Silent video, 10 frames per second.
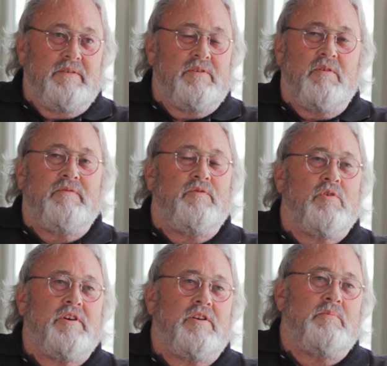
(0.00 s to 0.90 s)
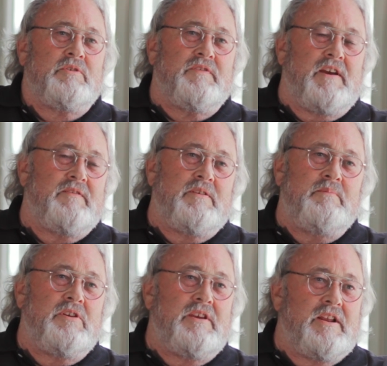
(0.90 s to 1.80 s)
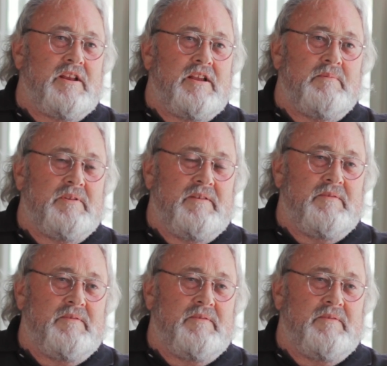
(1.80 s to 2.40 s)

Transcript: They were over four hundred, almost five hundred million on a couple of